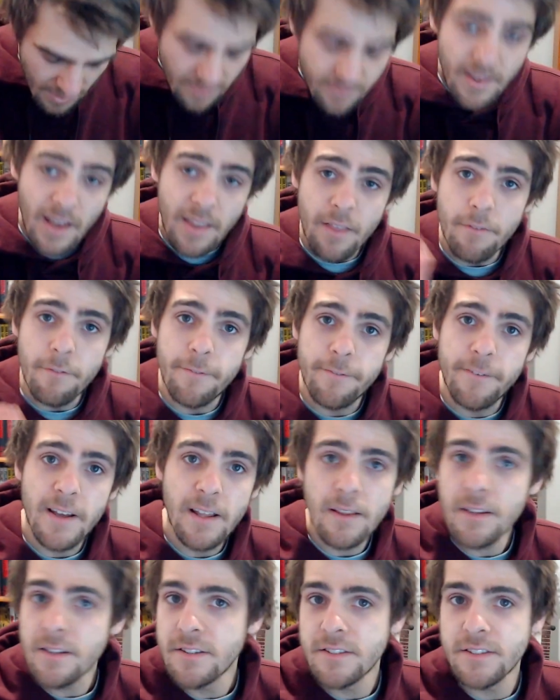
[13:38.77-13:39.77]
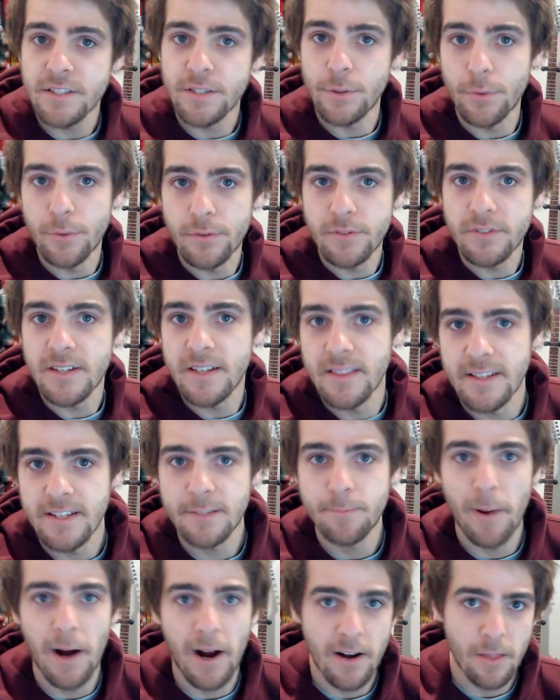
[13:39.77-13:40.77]
Now, the villains used in
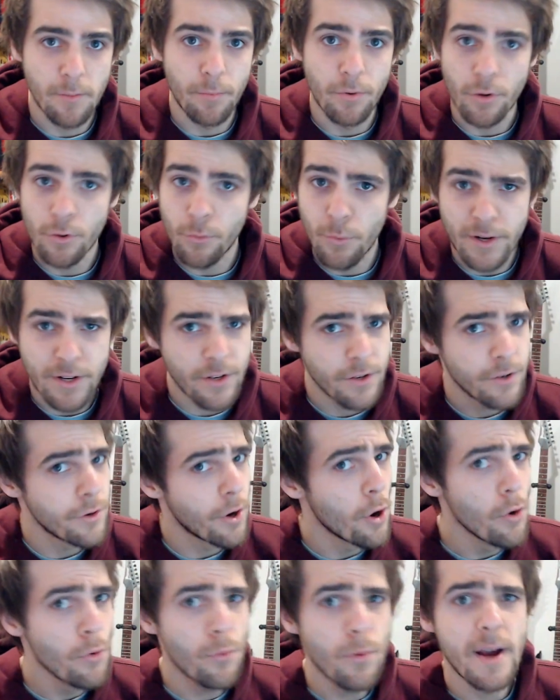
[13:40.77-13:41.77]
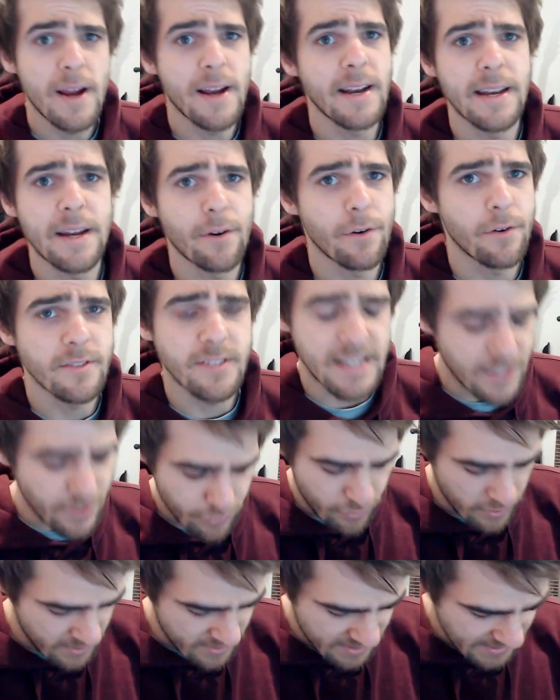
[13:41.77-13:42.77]
this part of the book were nowhere near as
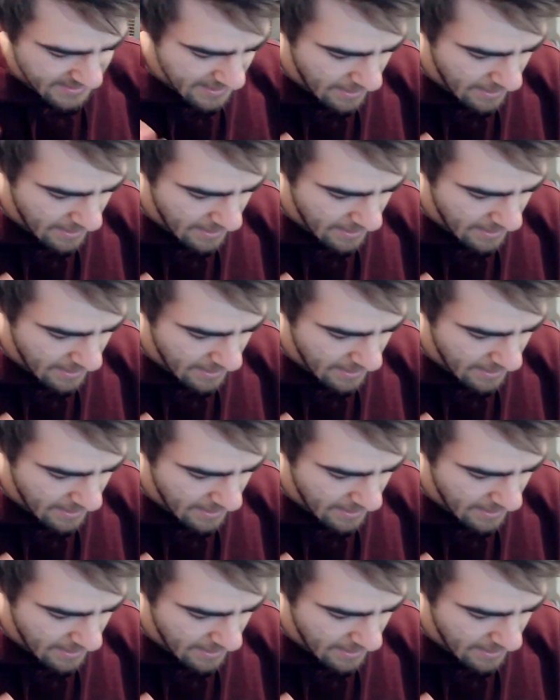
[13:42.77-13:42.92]
interesting.